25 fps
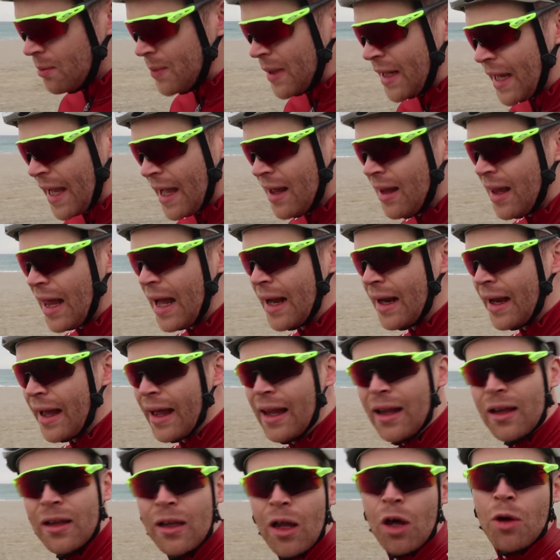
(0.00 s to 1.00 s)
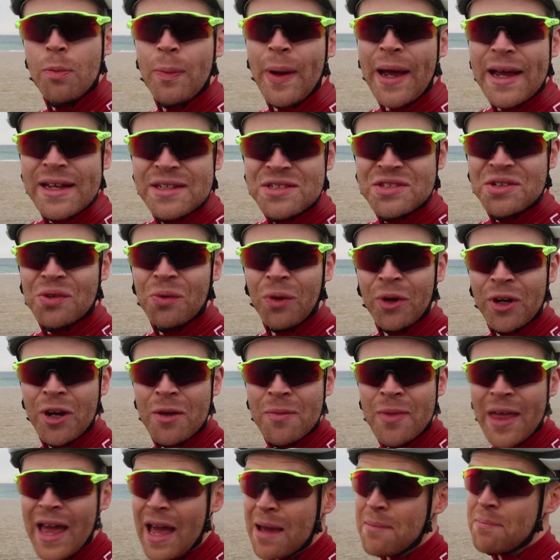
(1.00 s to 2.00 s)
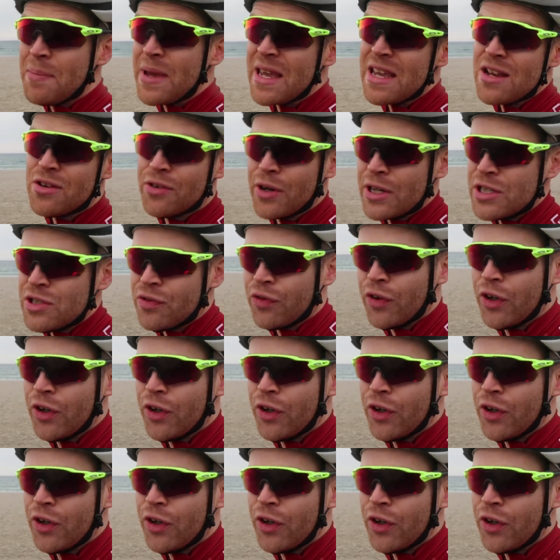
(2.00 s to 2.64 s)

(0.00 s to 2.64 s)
Miguel Angel Lopez won up there and beat Chris